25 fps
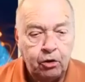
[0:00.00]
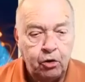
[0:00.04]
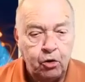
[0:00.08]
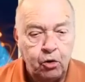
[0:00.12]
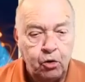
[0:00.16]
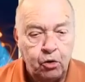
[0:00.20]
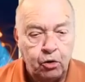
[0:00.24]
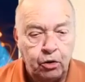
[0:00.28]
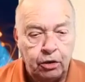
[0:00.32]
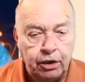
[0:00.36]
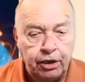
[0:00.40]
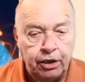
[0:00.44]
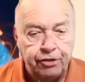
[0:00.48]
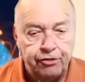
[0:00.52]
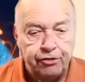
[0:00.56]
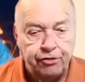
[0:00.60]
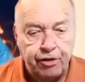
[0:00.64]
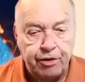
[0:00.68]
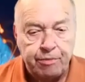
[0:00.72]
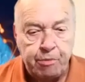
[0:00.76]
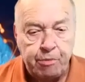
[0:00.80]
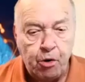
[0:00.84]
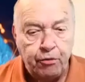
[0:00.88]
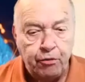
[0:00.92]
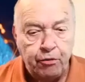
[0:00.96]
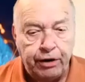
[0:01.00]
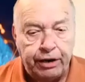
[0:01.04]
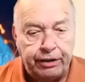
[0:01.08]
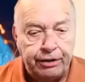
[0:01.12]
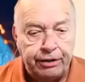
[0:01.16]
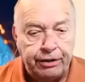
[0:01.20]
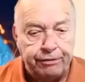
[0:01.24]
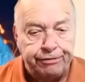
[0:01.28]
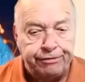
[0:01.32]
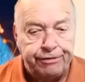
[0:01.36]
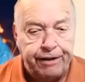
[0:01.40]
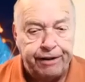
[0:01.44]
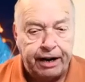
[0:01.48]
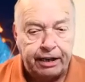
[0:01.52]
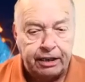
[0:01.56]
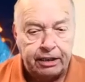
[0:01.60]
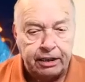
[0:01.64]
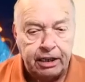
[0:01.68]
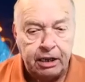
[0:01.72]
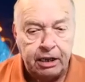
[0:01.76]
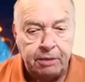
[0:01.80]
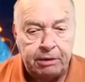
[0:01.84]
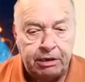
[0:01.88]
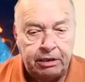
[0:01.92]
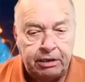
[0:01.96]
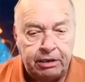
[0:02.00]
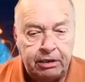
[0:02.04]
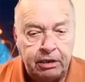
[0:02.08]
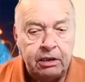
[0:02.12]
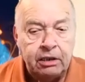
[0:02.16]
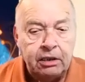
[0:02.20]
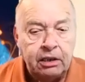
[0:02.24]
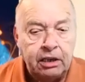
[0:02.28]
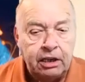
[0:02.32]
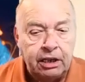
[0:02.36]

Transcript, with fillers: Google is removing the file limit